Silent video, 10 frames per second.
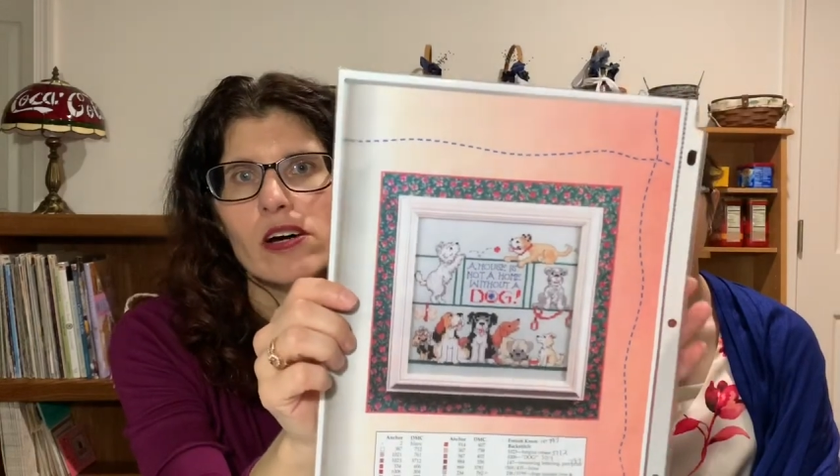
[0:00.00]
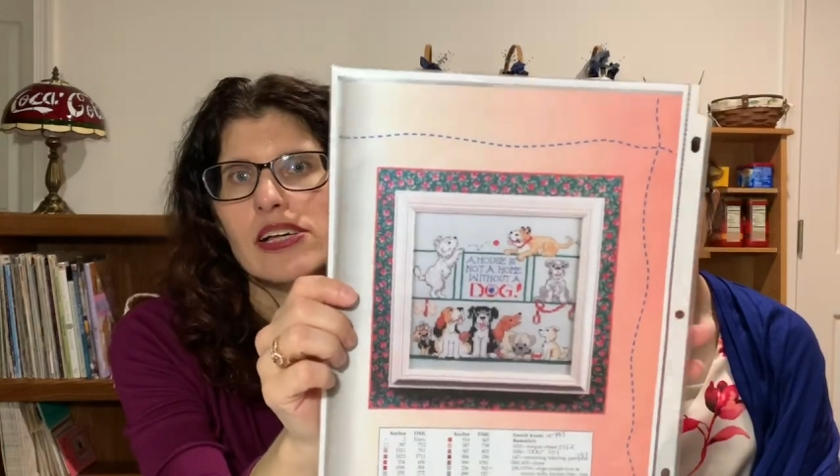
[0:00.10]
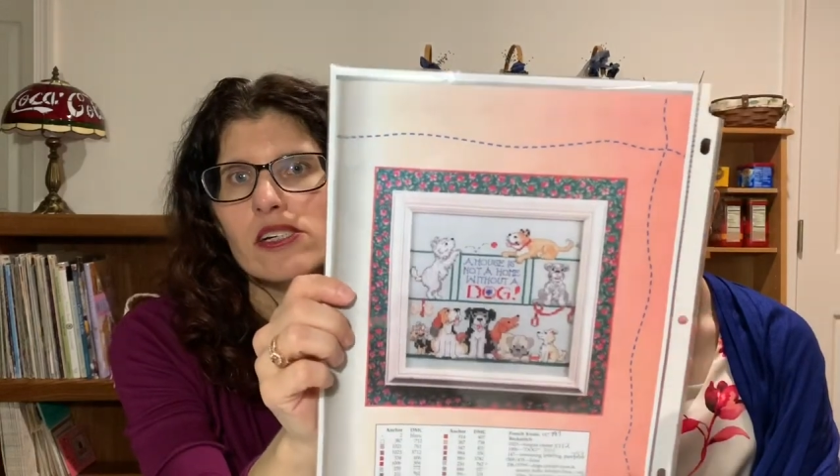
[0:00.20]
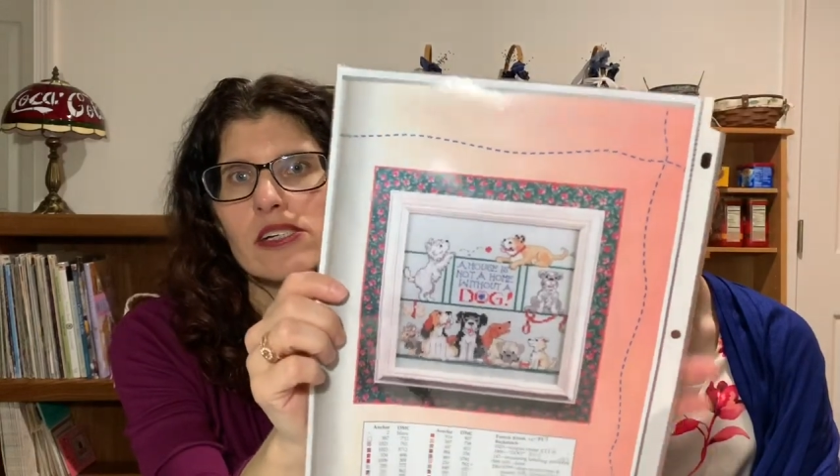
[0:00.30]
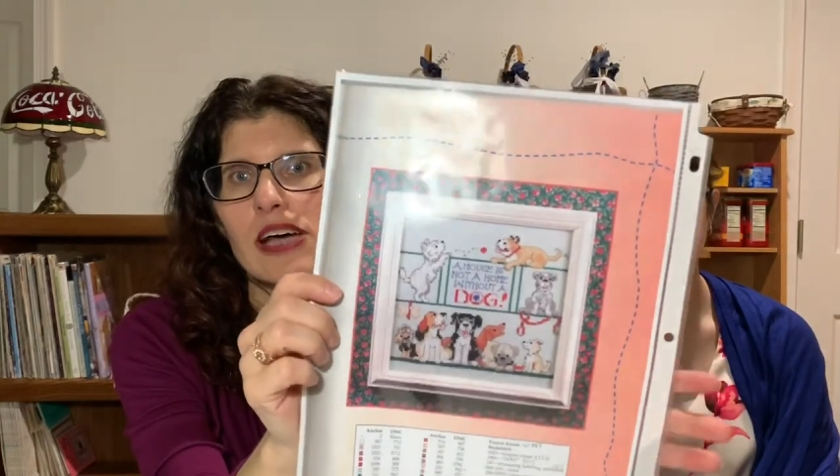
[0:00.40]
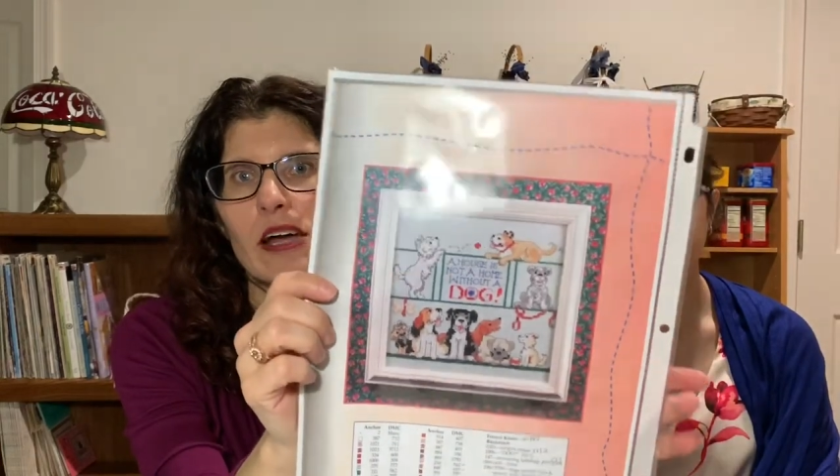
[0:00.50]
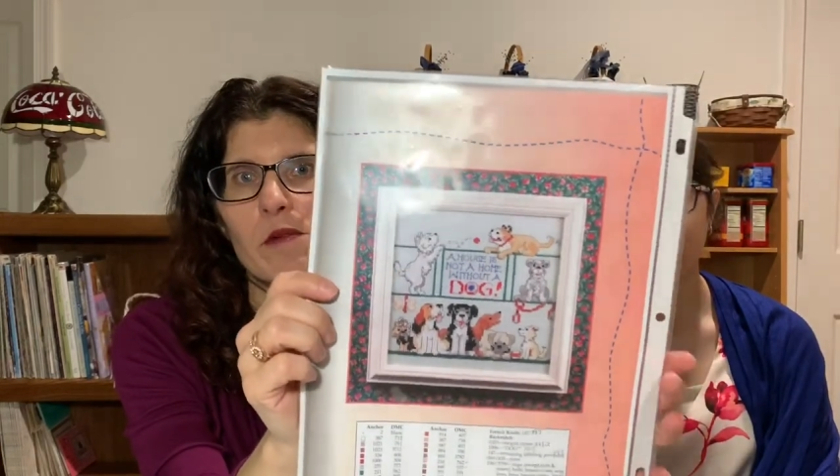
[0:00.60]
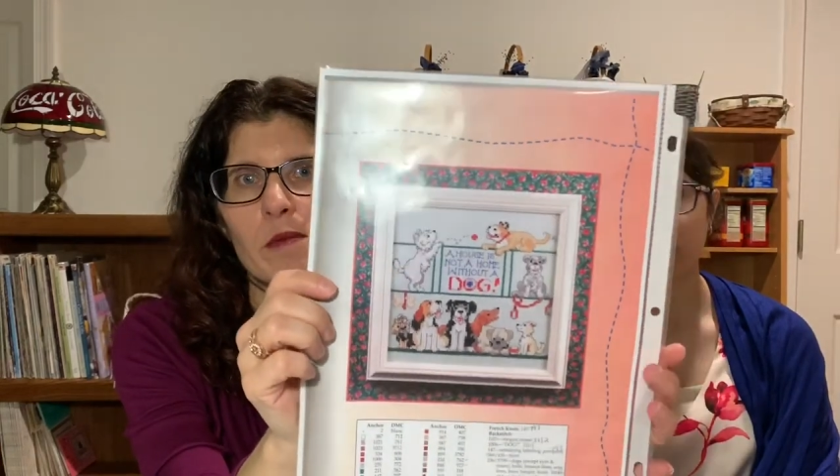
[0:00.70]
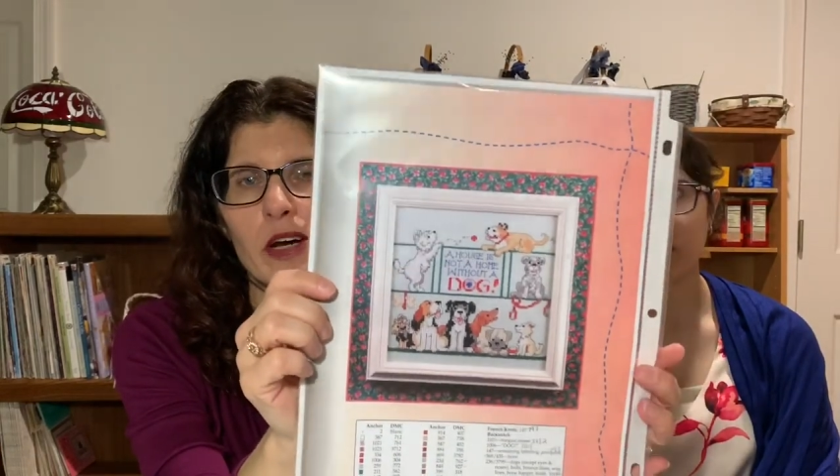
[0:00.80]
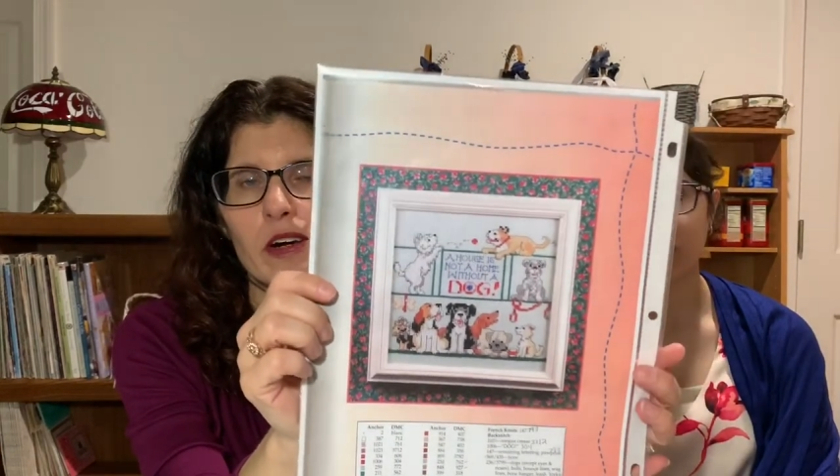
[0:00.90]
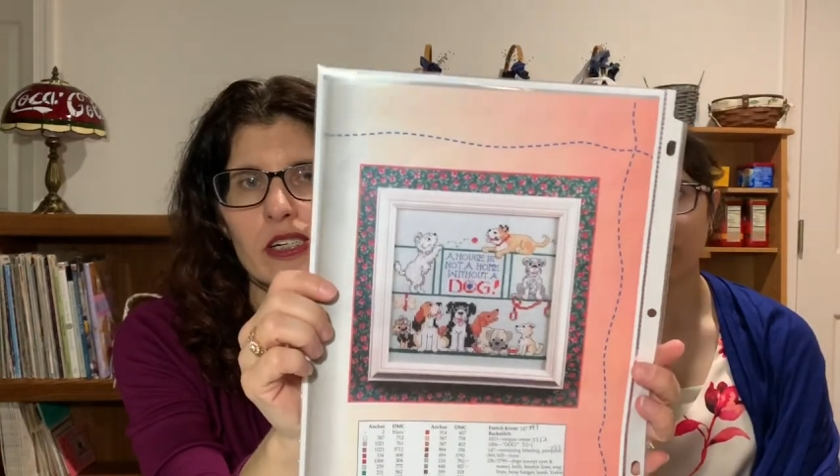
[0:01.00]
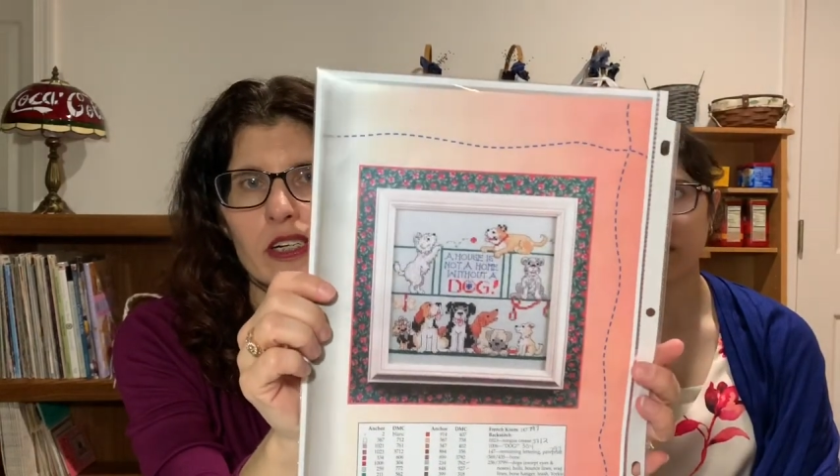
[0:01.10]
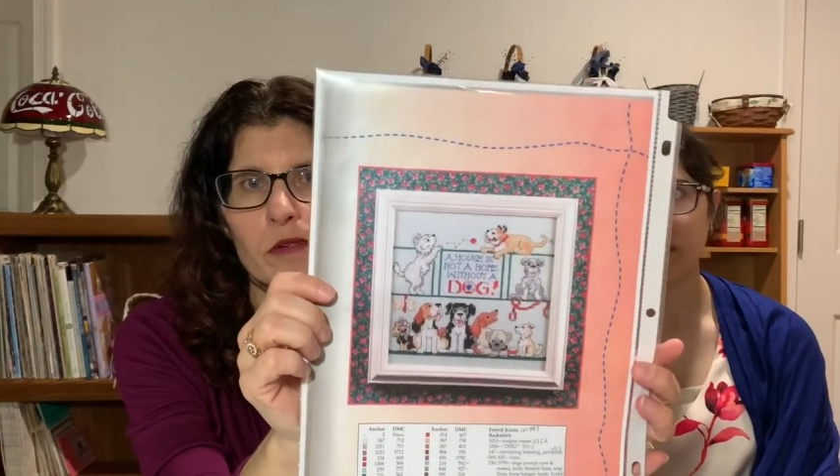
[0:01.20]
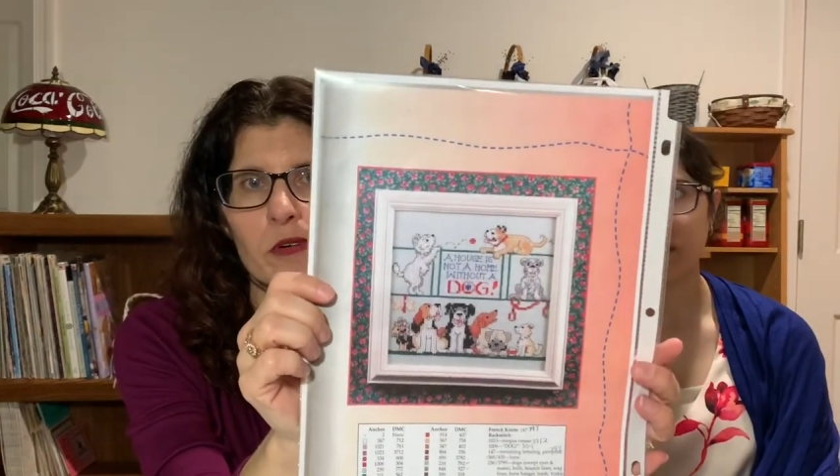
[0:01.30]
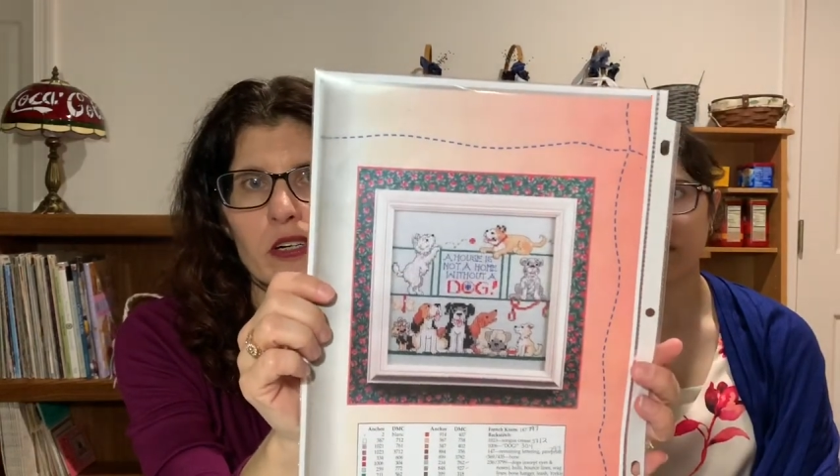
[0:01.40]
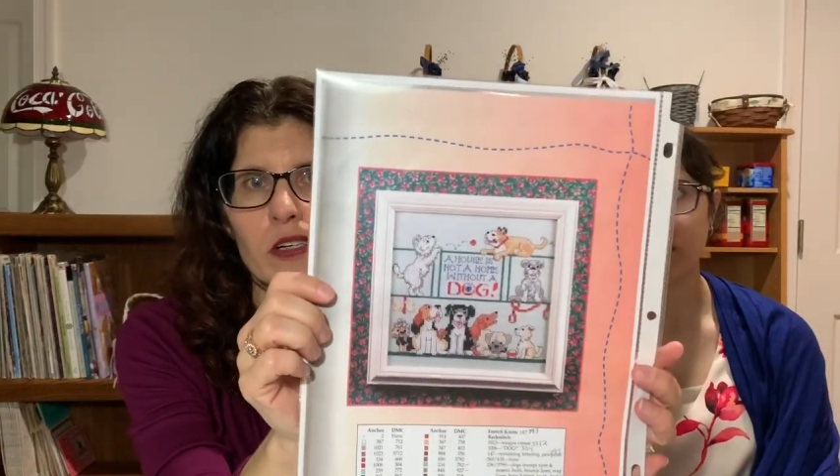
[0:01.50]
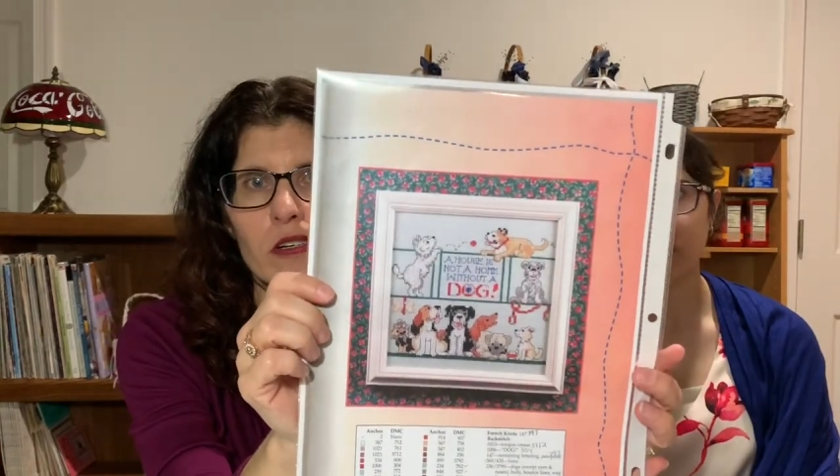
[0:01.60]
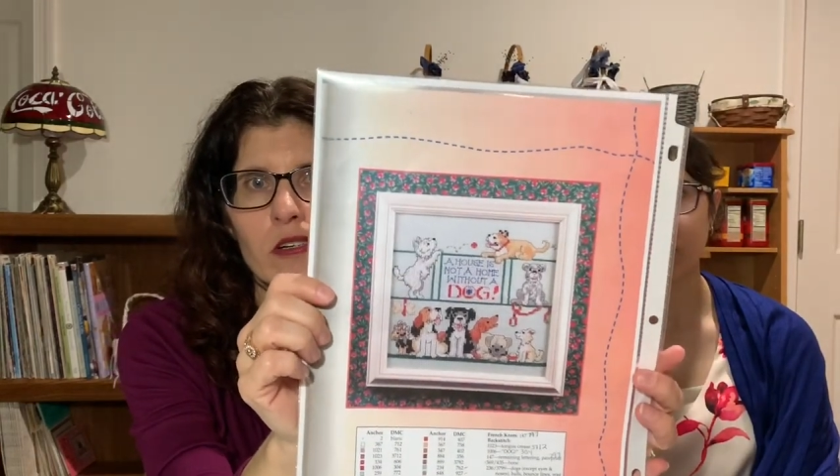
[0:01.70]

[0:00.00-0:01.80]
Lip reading: That's just out of one of my cross stitch books,